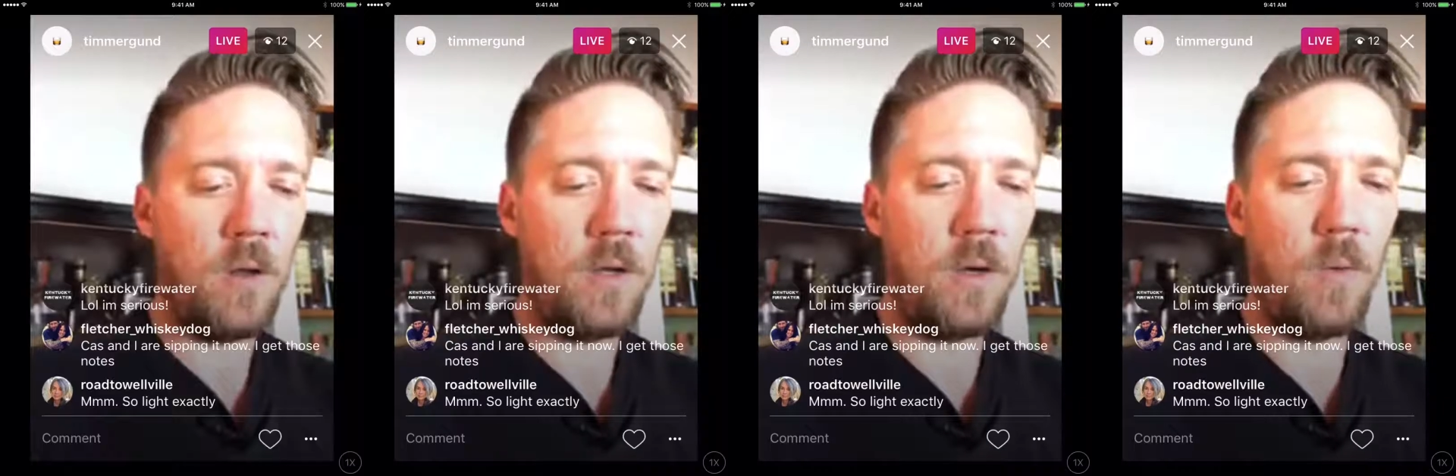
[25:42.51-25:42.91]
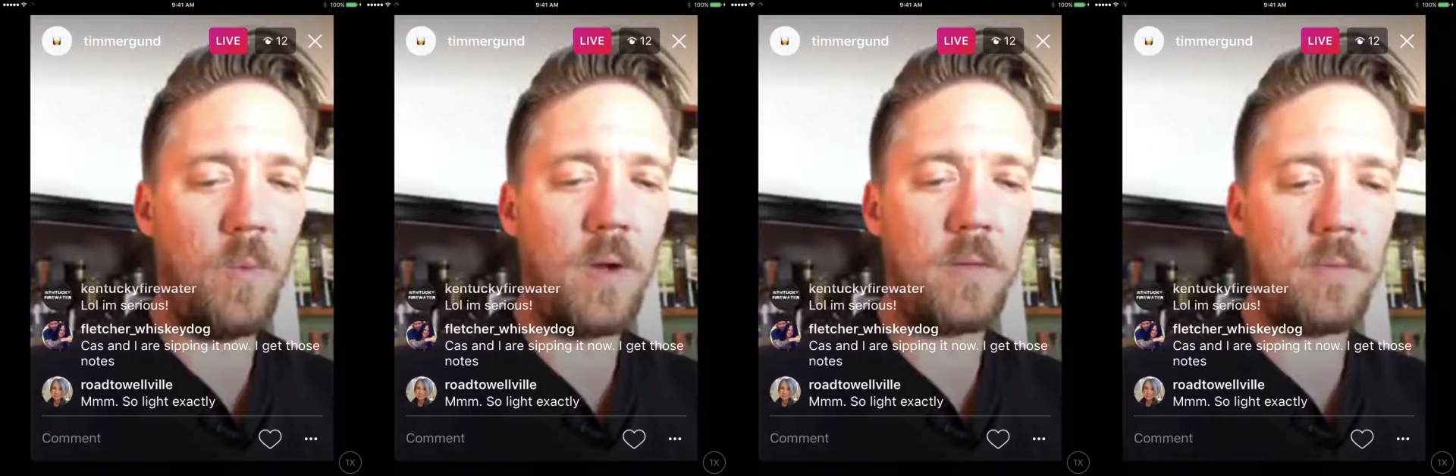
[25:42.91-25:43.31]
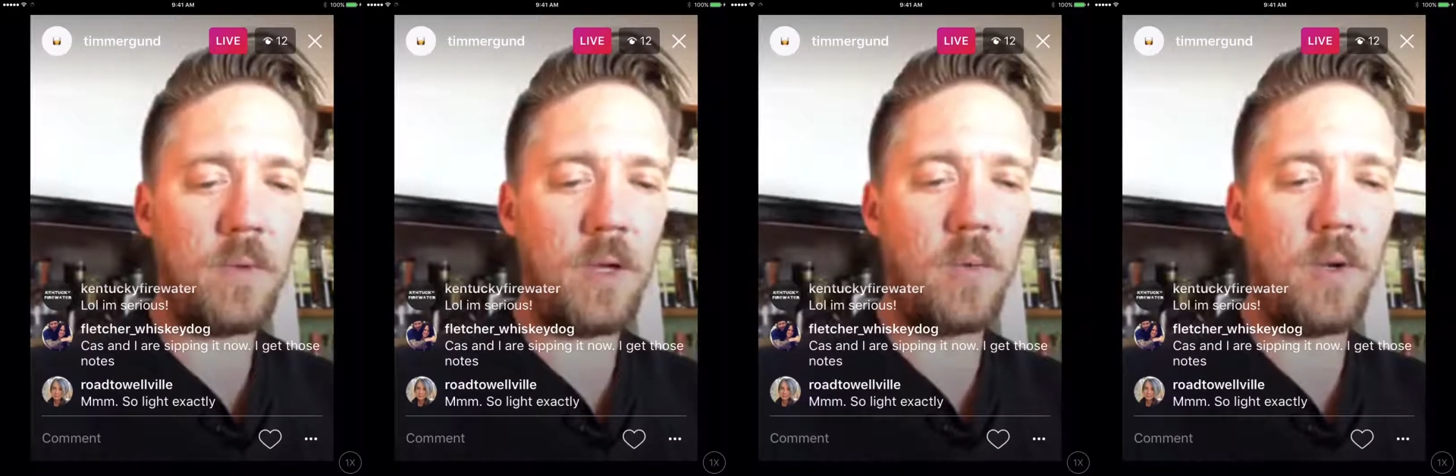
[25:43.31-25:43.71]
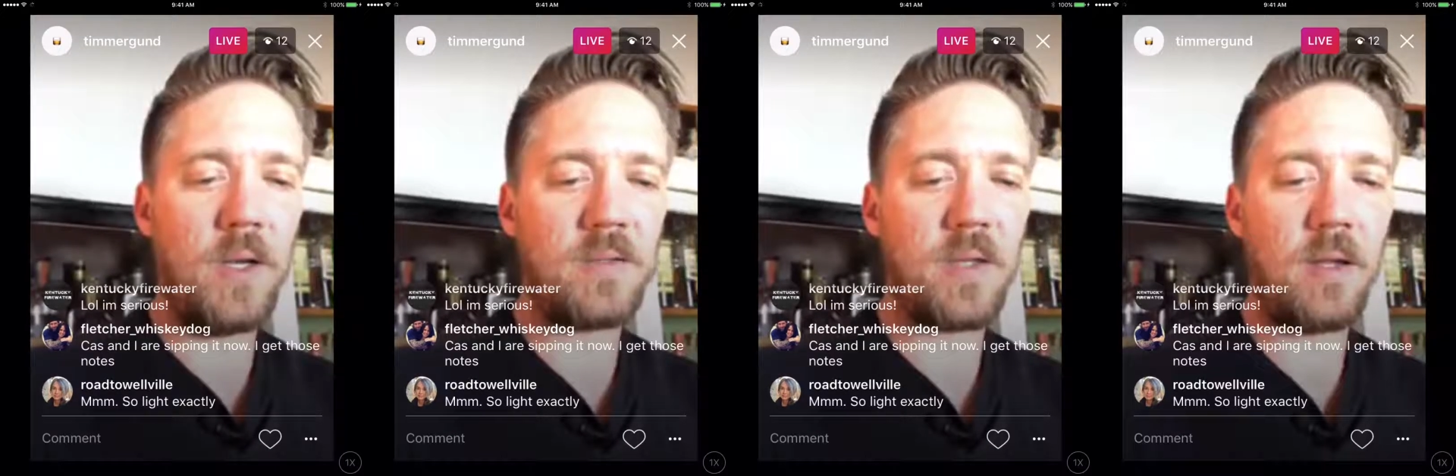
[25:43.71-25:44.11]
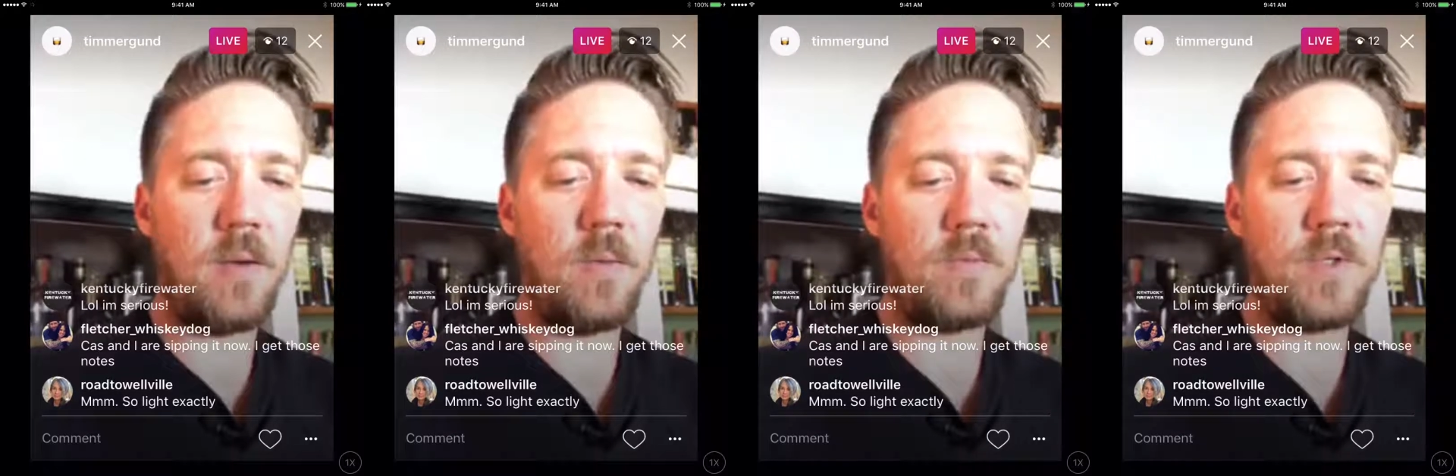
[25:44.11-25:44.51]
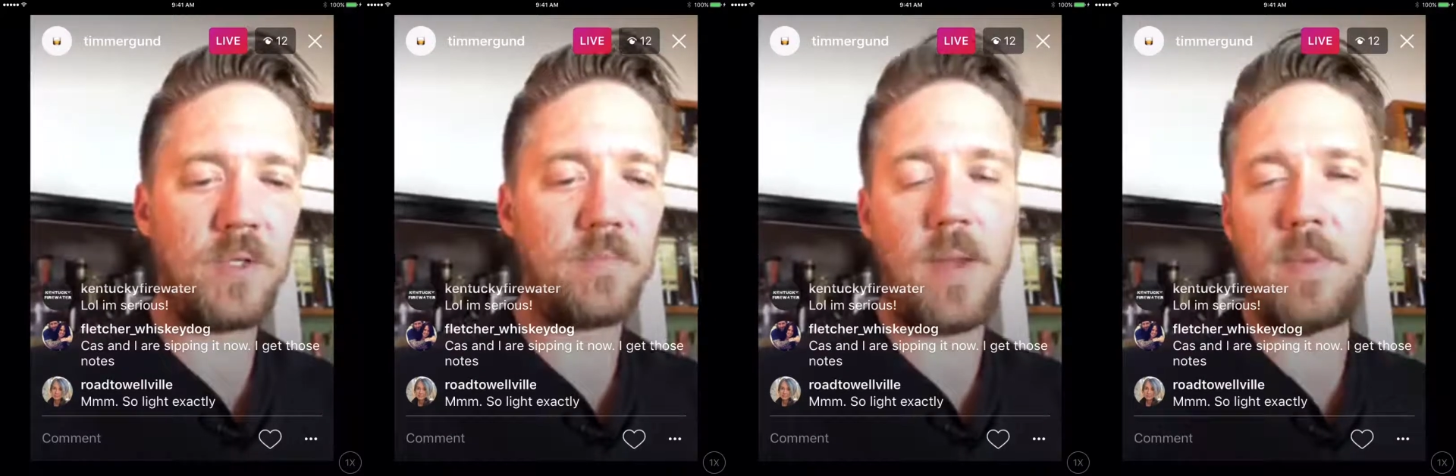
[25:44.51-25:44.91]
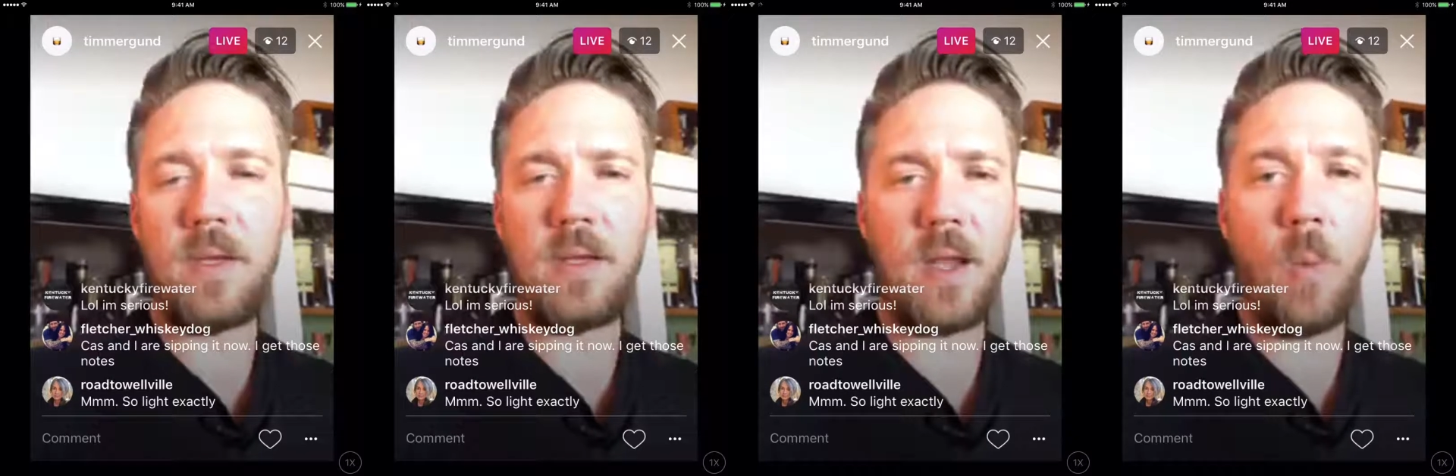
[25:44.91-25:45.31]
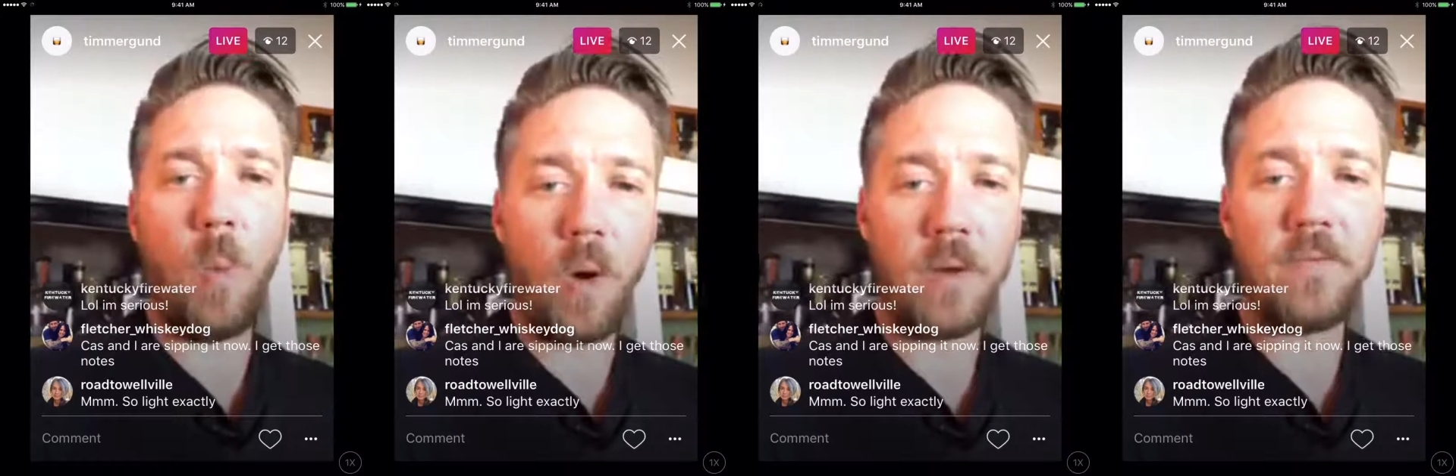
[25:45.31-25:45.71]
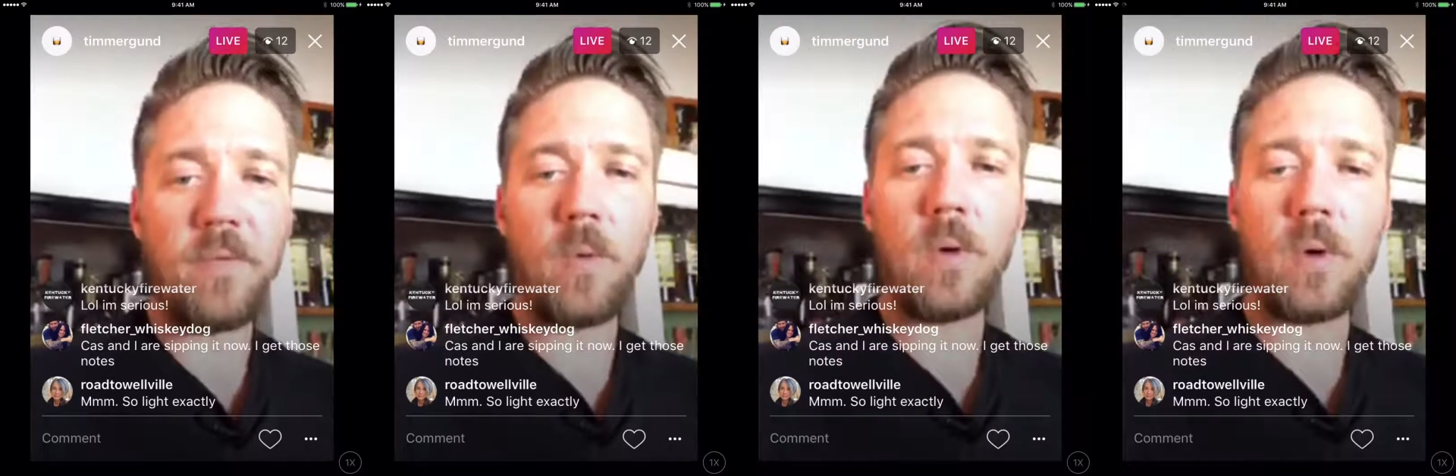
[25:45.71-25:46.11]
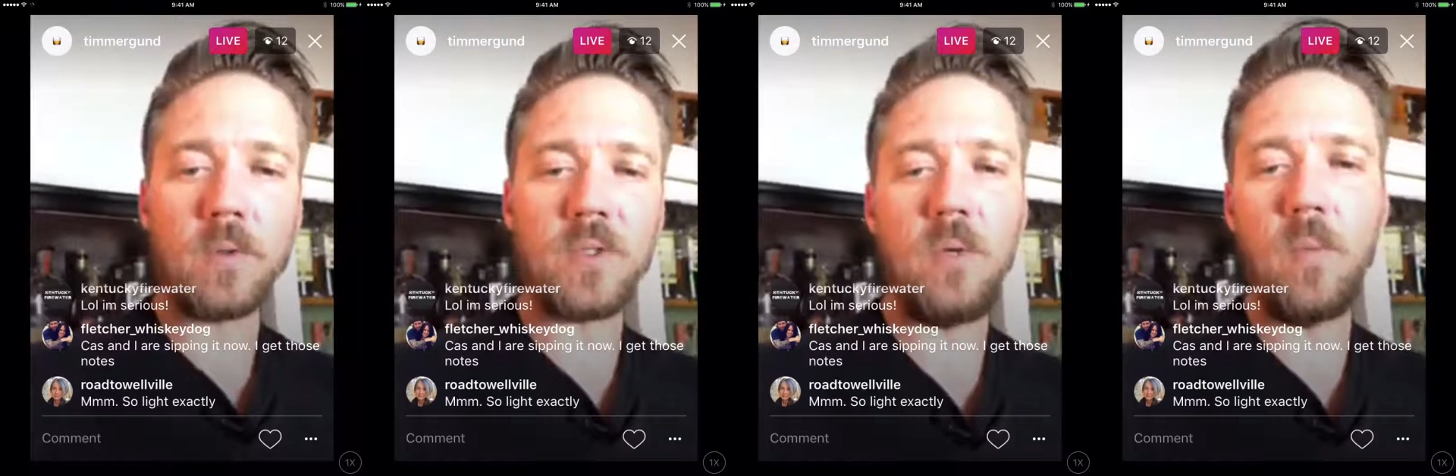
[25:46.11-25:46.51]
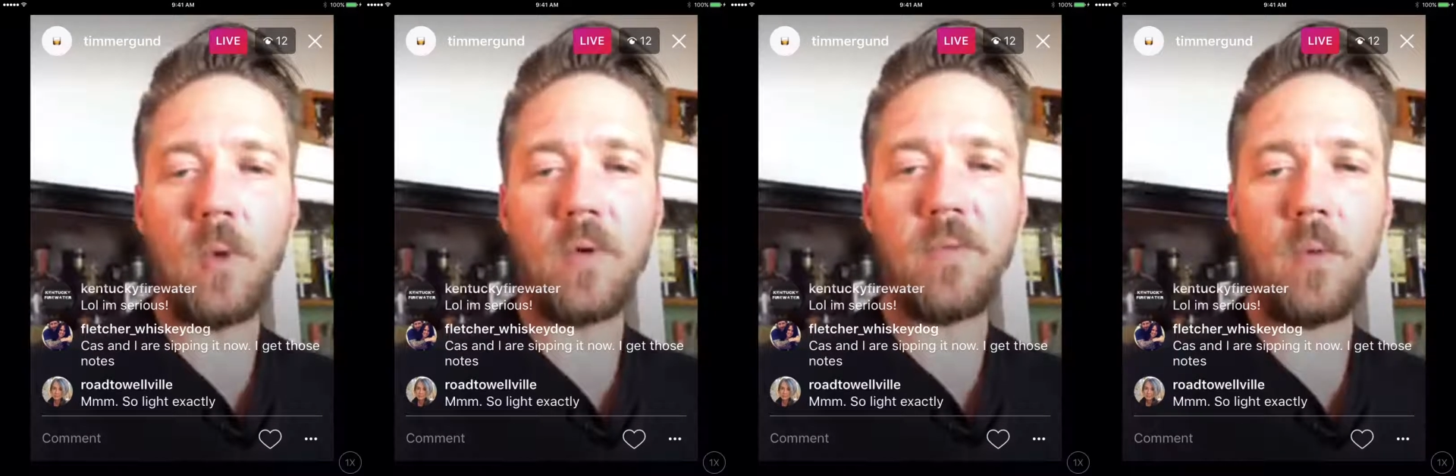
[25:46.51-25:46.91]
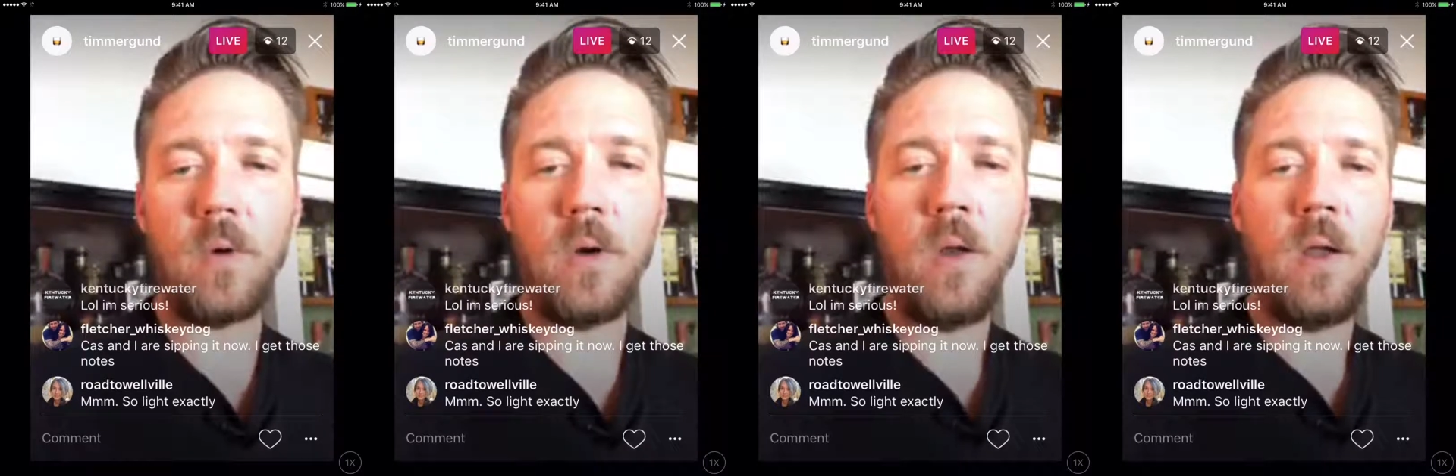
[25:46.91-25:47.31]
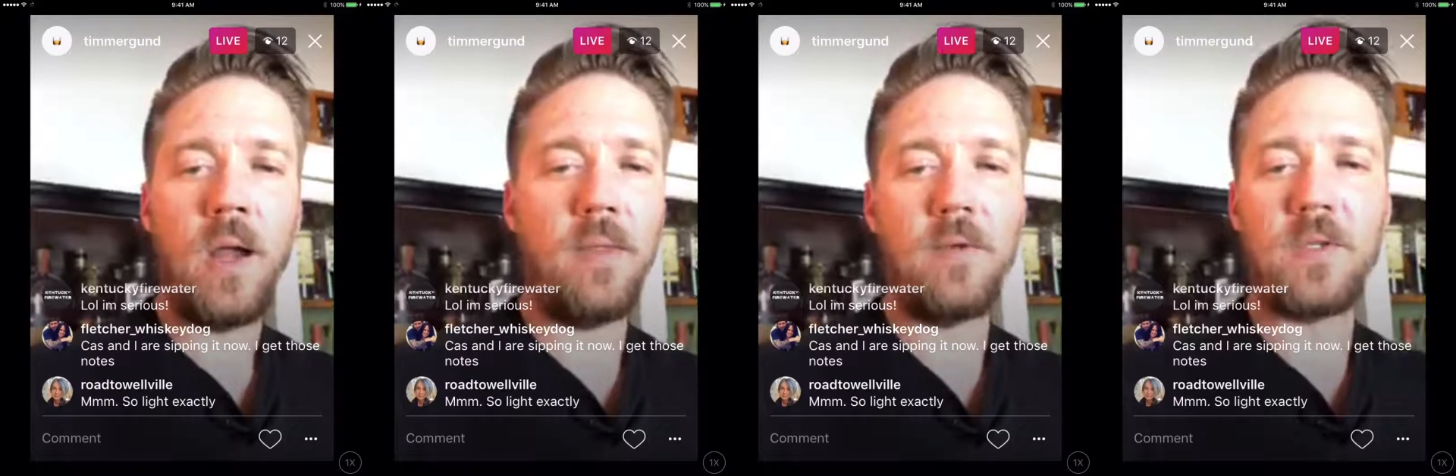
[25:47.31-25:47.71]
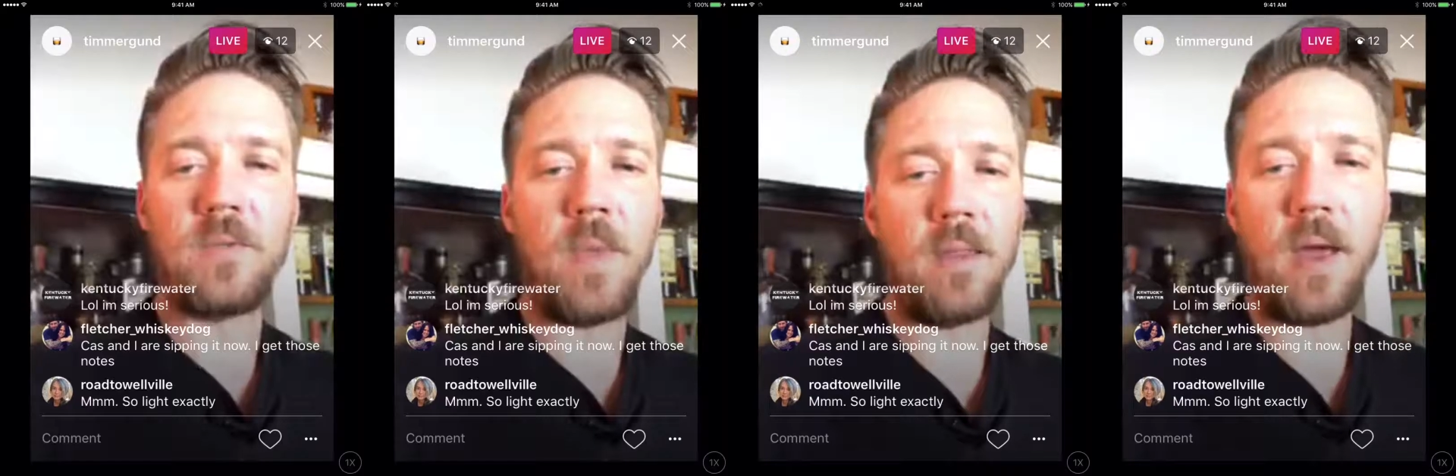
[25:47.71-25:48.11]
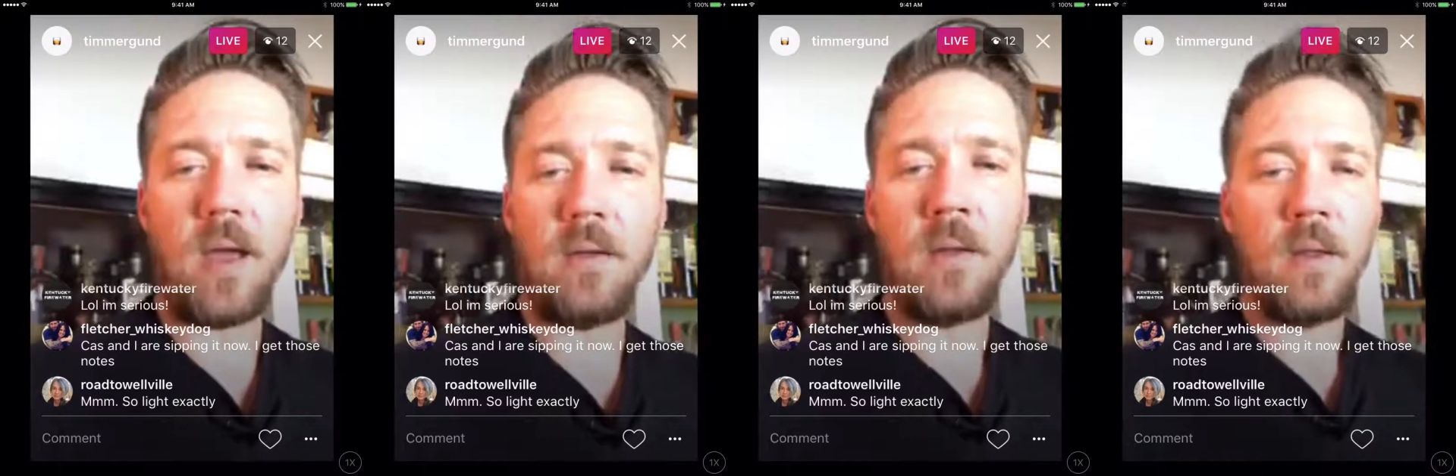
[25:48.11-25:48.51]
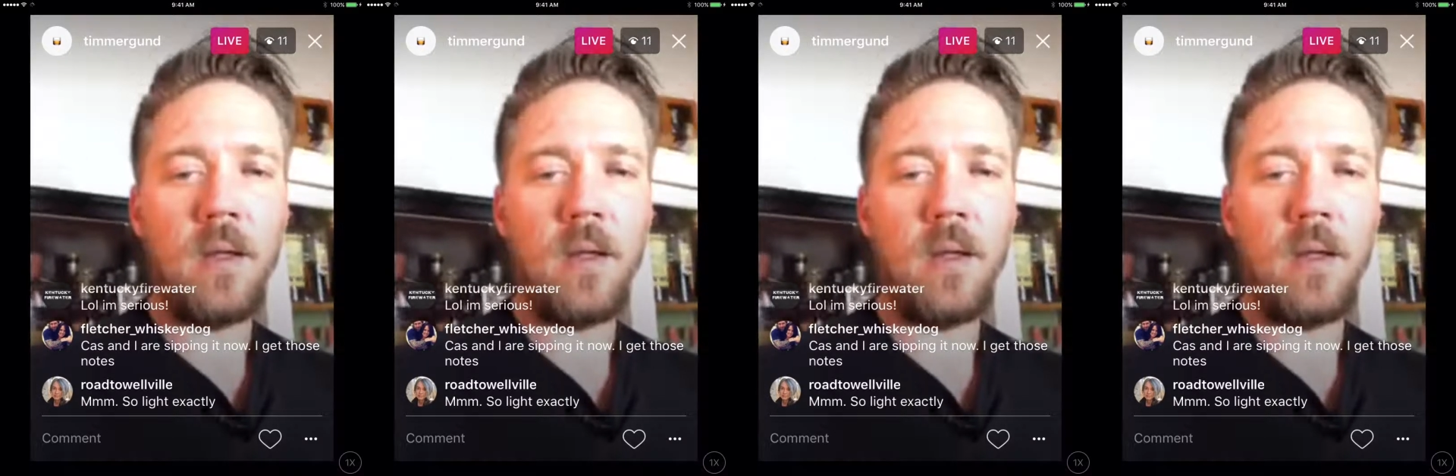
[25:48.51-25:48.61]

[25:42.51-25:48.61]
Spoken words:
what ingredients that you just maybe need to get one for or two more for, and then just make that.